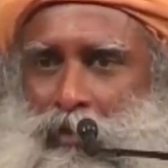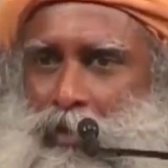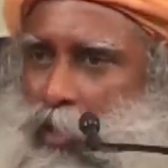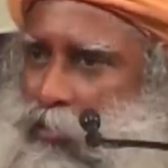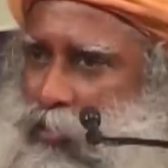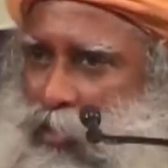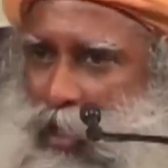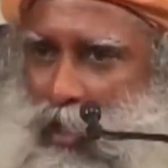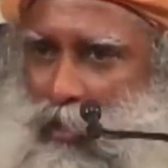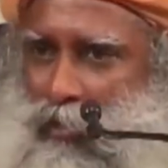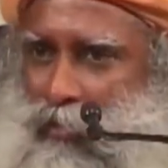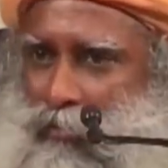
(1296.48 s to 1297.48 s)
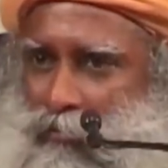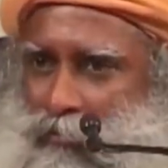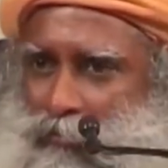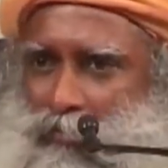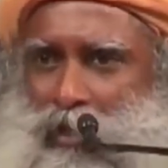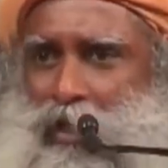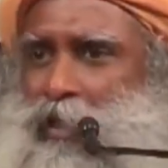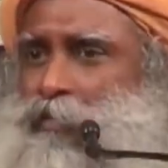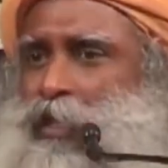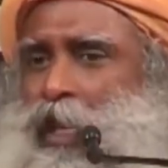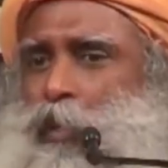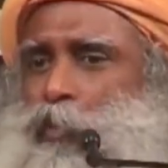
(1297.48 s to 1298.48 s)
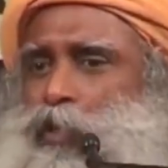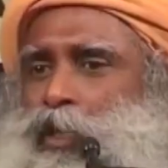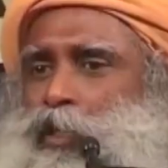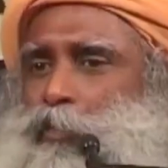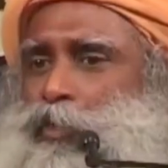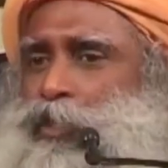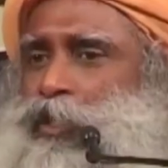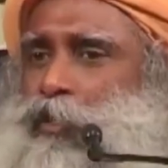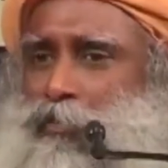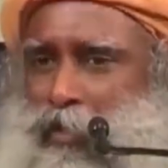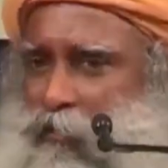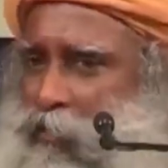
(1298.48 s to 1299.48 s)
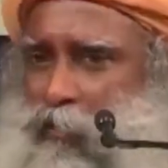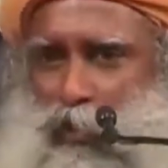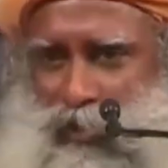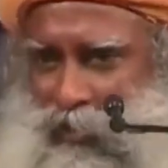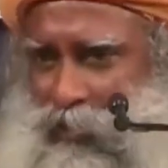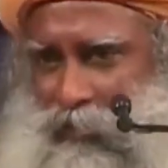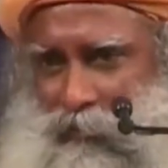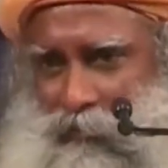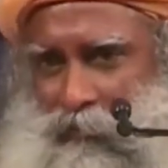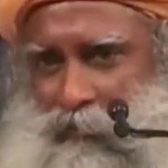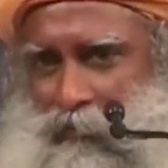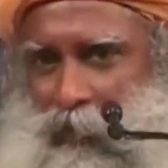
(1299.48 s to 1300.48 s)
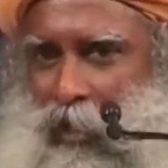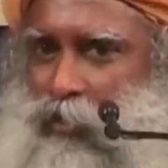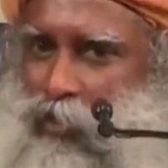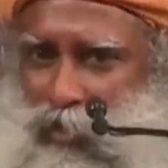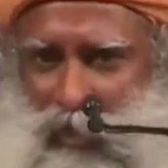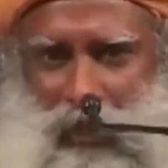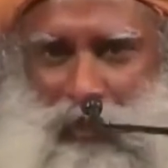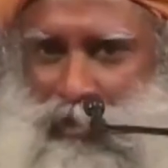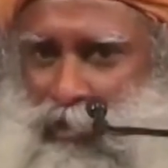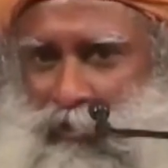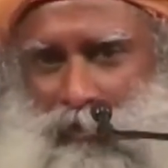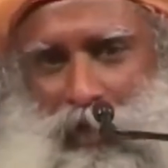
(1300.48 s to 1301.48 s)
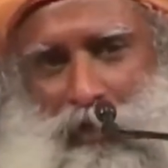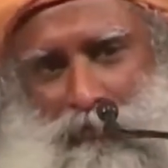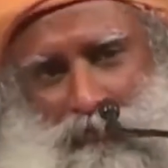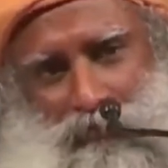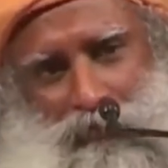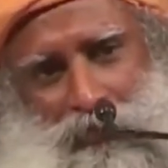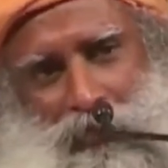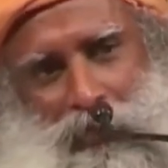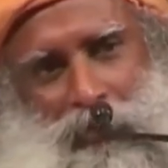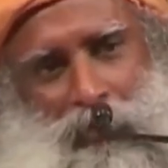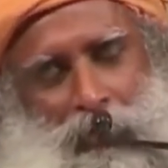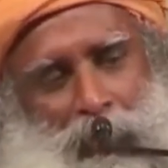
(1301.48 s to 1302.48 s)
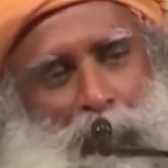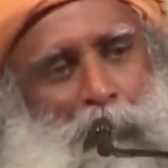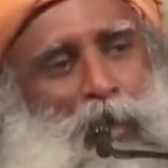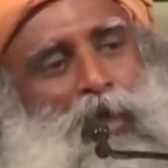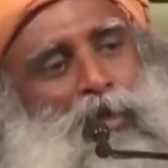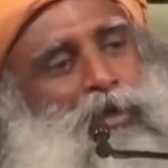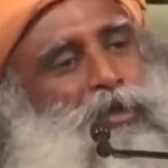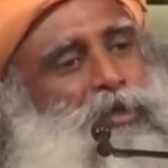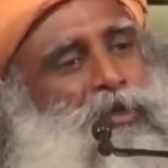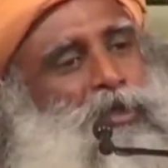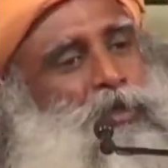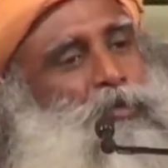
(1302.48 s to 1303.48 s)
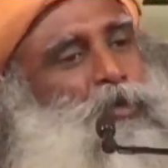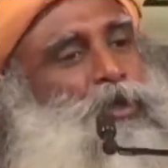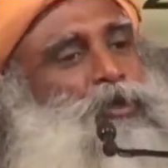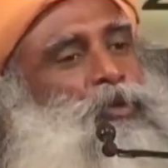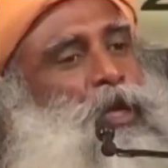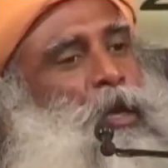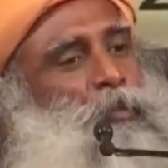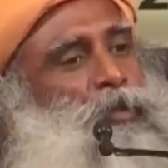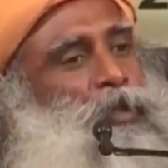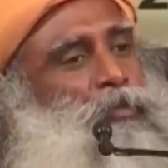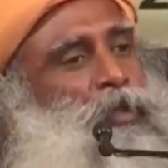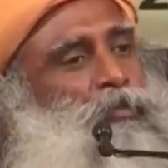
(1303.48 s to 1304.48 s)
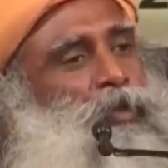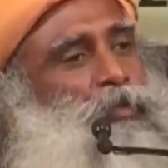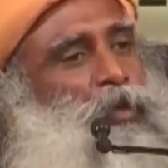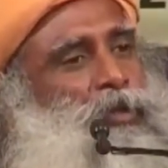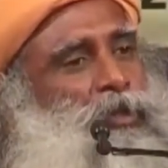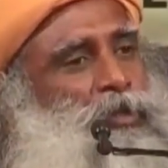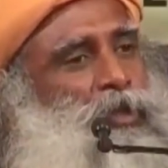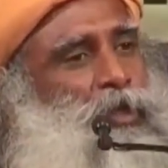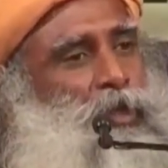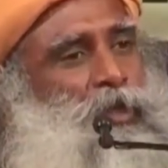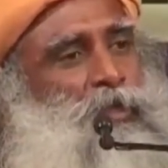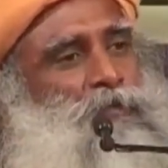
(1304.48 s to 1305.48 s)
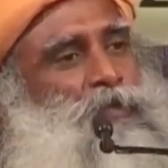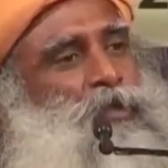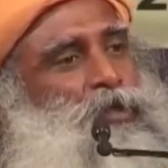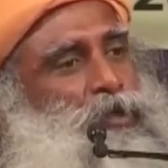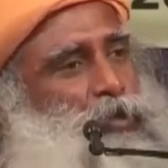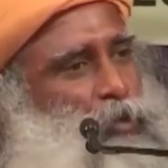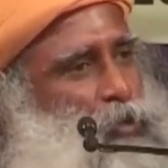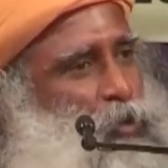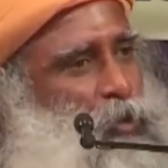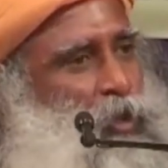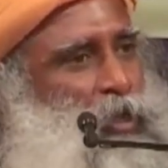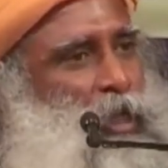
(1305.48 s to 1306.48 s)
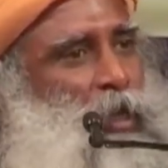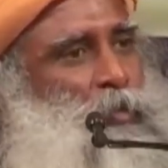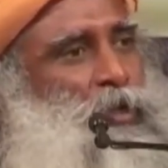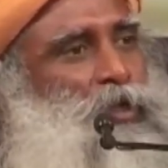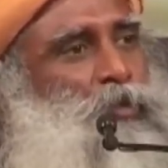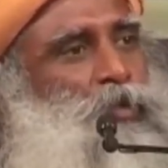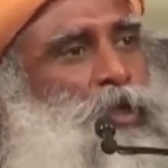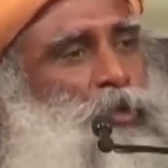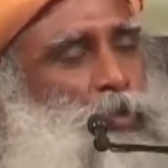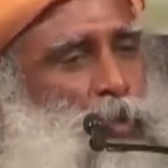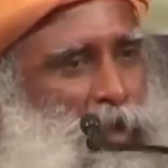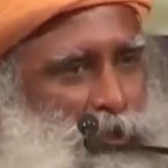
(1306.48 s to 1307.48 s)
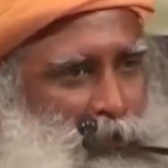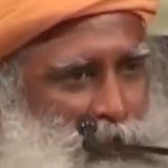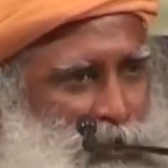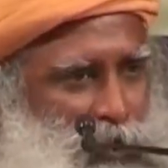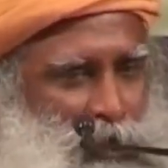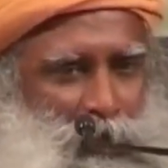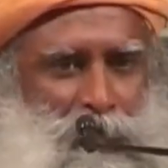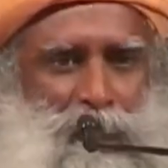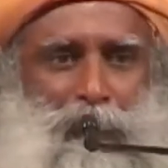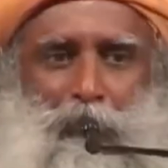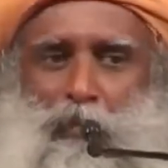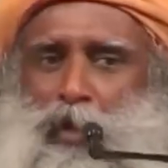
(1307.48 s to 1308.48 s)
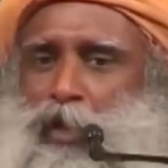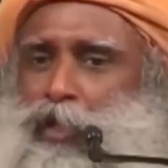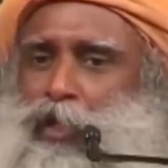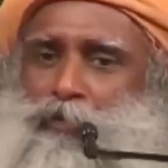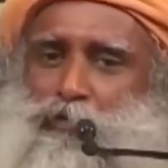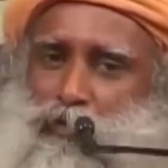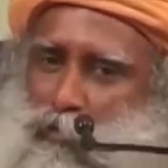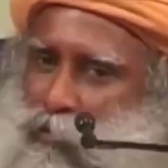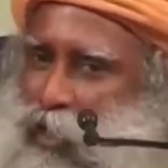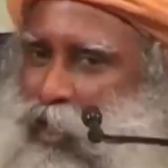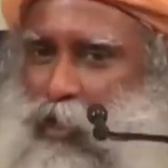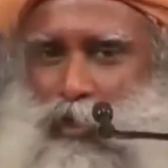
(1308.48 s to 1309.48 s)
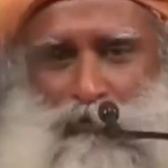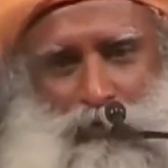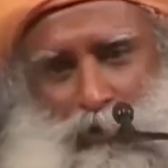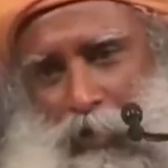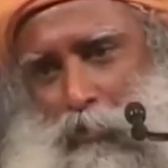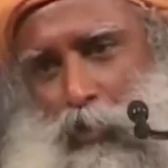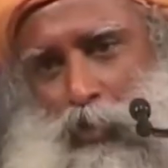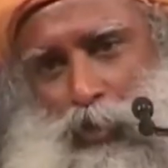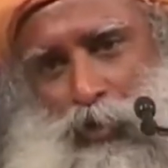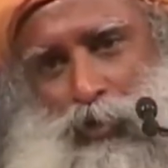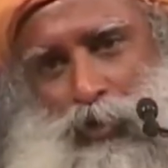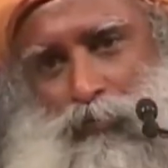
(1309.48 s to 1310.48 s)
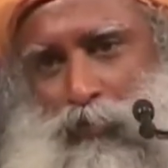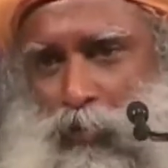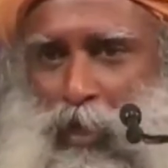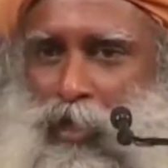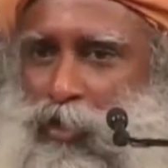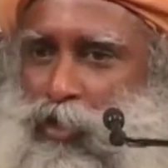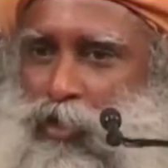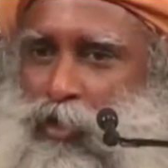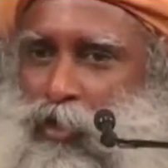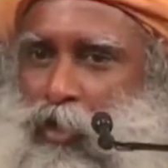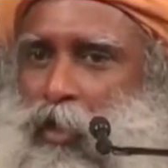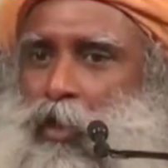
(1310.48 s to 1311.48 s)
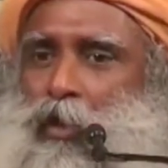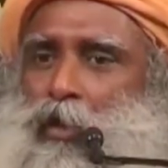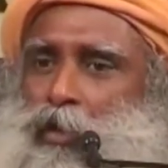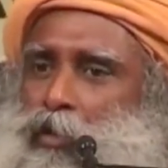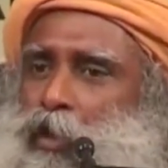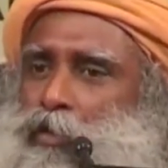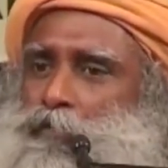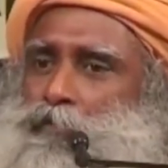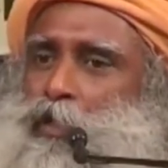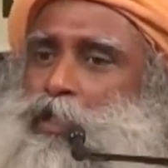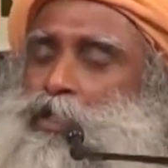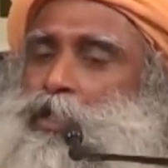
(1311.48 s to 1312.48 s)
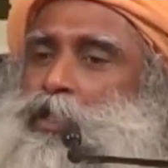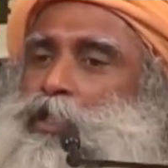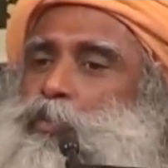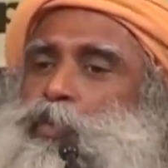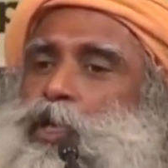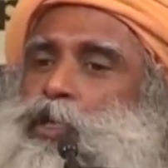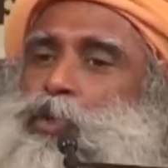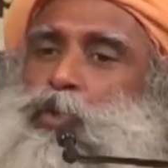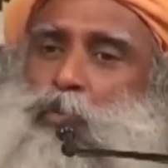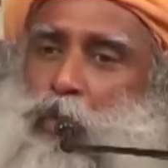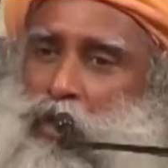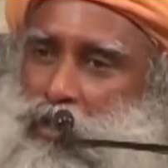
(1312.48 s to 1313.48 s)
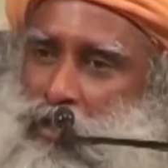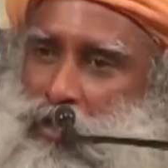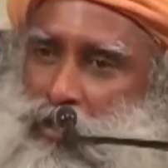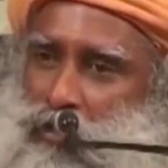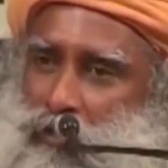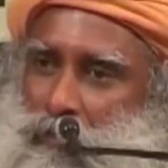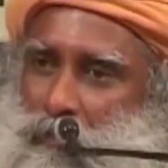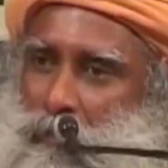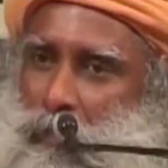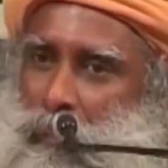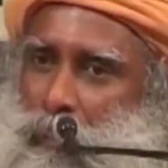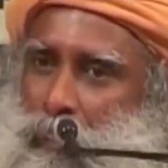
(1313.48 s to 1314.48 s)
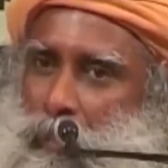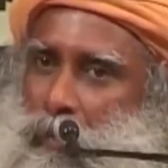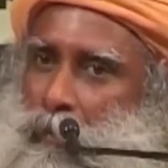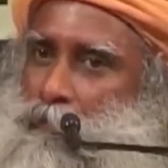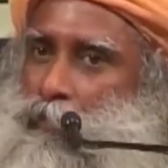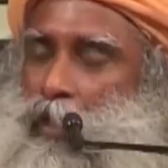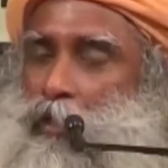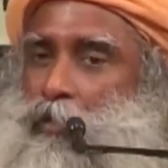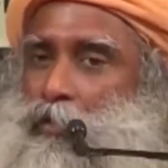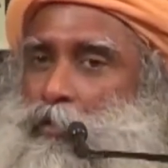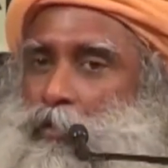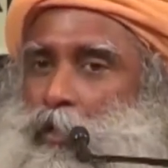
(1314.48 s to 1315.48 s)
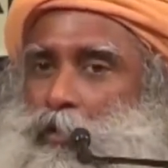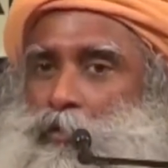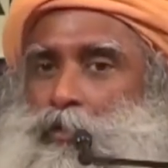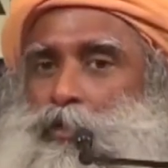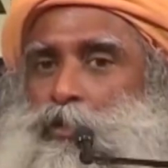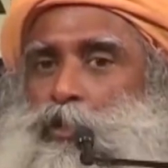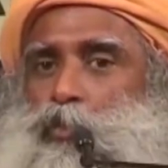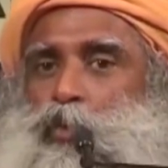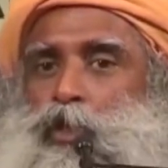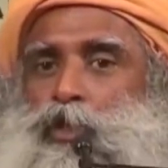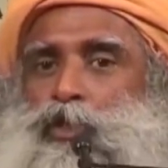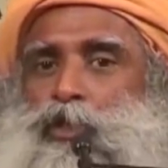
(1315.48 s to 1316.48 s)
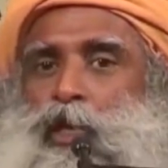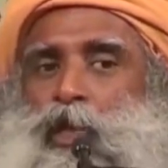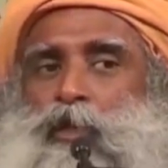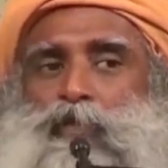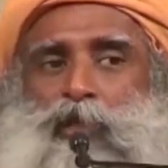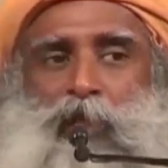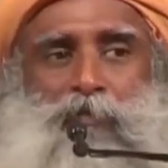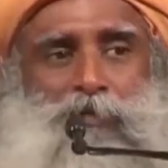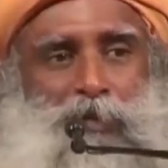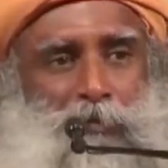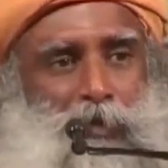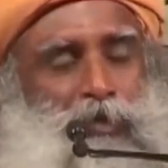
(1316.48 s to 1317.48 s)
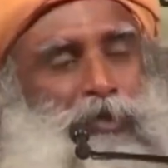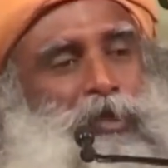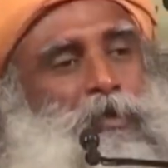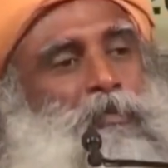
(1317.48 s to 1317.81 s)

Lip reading: The outside will never happen 100% the way we want it. That's the reality of life. But at least this one should happen the way we want it. If this is also not happening the way you want it, if your body, if your mind, if your emotions, if your energies are not functioning the way you want it, then this is the worst kind of slavery, because